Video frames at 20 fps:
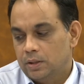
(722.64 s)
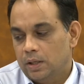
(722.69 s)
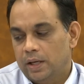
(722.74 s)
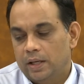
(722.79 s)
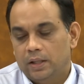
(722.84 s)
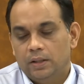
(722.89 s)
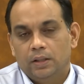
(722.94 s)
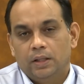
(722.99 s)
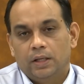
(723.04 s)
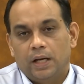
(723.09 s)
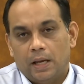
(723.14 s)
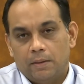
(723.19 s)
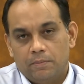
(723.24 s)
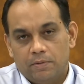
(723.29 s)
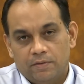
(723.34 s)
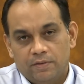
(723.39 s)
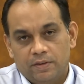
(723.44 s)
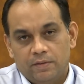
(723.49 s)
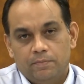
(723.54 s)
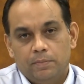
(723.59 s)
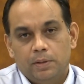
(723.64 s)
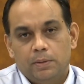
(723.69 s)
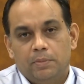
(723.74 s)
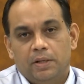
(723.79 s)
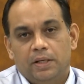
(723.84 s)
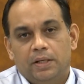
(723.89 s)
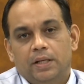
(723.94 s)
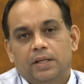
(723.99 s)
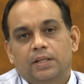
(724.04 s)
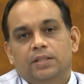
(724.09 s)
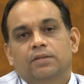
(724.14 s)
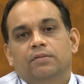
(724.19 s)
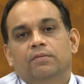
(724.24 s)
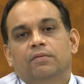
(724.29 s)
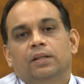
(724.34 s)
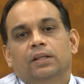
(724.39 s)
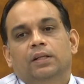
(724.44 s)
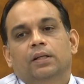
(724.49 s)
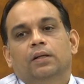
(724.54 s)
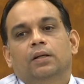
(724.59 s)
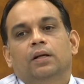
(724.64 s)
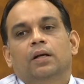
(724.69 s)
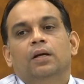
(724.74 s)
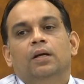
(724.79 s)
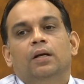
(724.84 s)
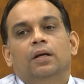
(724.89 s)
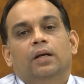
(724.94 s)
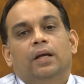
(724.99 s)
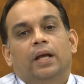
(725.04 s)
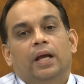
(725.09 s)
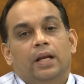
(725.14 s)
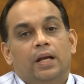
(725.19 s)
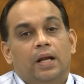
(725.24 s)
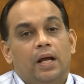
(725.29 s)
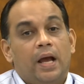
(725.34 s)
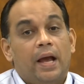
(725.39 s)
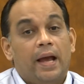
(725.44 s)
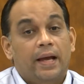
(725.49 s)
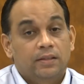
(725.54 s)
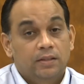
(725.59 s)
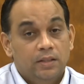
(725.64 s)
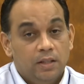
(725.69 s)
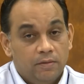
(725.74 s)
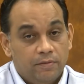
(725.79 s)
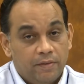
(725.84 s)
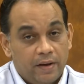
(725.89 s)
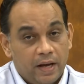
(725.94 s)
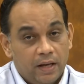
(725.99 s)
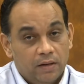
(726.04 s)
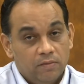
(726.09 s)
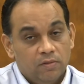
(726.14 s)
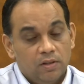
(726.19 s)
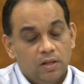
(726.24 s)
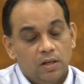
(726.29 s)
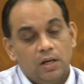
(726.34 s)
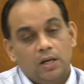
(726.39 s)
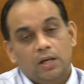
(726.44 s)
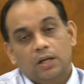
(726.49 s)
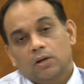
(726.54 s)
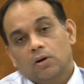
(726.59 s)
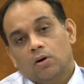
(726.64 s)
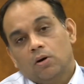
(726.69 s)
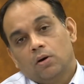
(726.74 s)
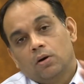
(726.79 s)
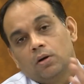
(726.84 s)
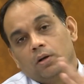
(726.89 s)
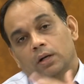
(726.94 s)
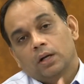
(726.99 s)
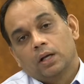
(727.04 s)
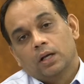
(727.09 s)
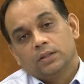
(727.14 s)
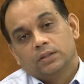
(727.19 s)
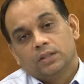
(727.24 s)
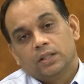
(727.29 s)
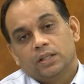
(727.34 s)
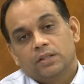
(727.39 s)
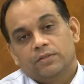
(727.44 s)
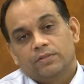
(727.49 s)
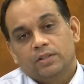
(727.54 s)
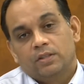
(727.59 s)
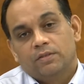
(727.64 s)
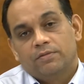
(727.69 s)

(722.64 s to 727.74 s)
and the type of implementation, whether can an axial fan work or a centrifugal